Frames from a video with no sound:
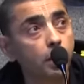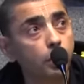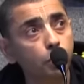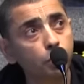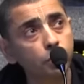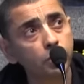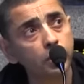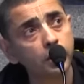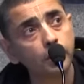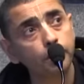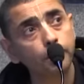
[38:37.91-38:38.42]
Do you
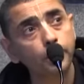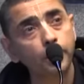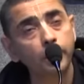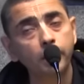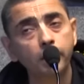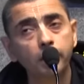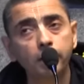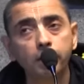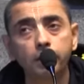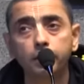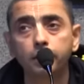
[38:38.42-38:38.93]
see the
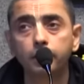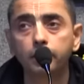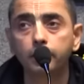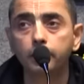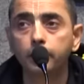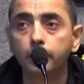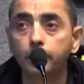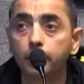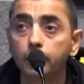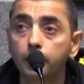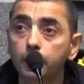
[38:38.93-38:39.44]
bird?
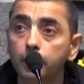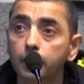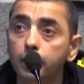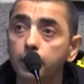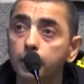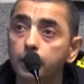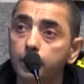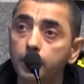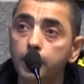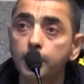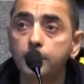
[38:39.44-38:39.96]

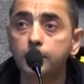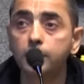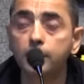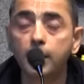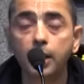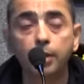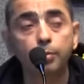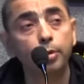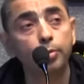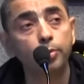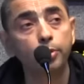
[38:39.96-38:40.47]
Yes,
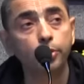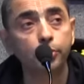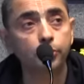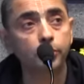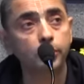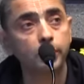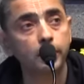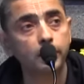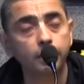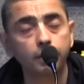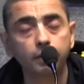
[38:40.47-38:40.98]
I am able to
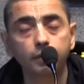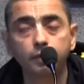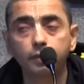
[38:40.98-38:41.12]
see.